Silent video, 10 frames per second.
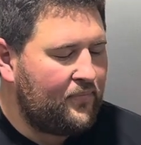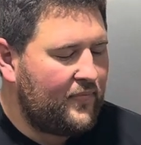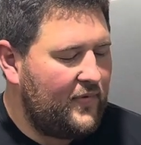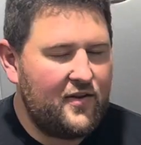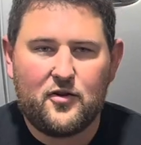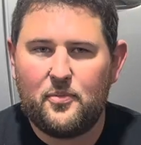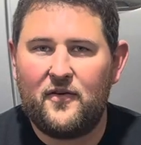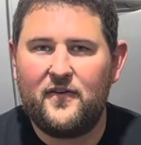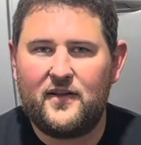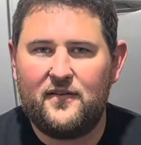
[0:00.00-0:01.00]
these are
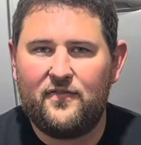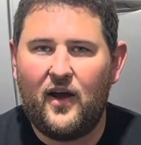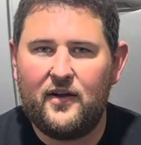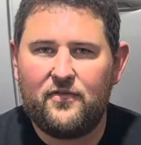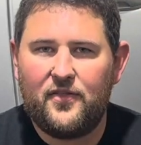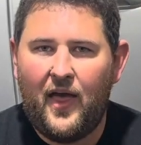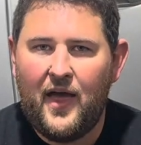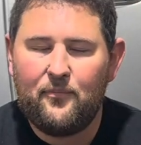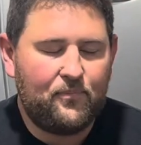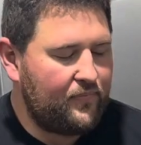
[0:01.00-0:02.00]
perfectly fine for
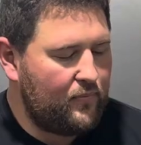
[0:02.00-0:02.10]
that.